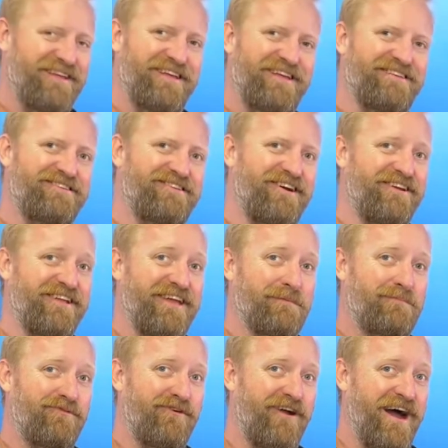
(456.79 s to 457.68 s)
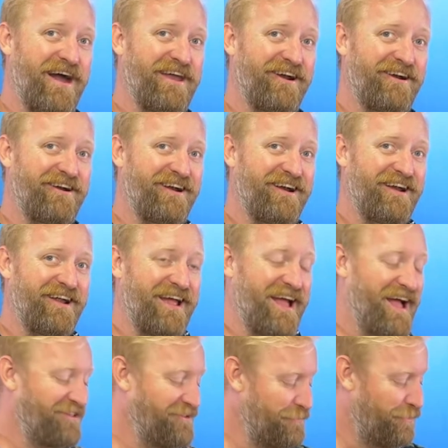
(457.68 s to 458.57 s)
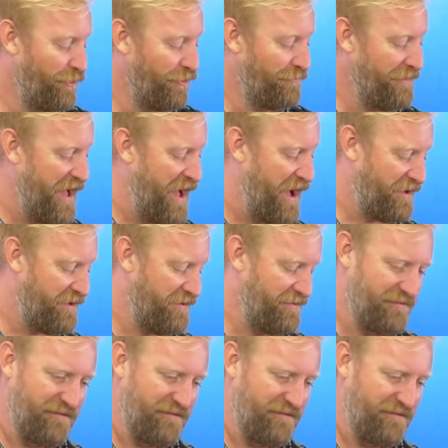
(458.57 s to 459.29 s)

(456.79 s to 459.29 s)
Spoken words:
Starting to get brighter as you pull it back.